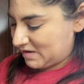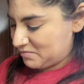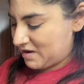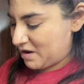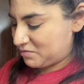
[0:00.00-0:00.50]
I
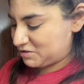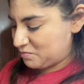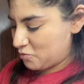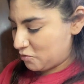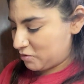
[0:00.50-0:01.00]
mean, how much
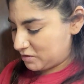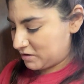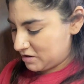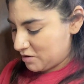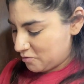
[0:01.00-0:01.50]

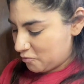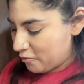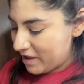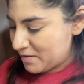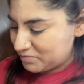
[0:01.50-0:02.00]
more
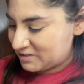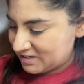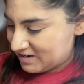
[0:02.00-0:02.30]
whipped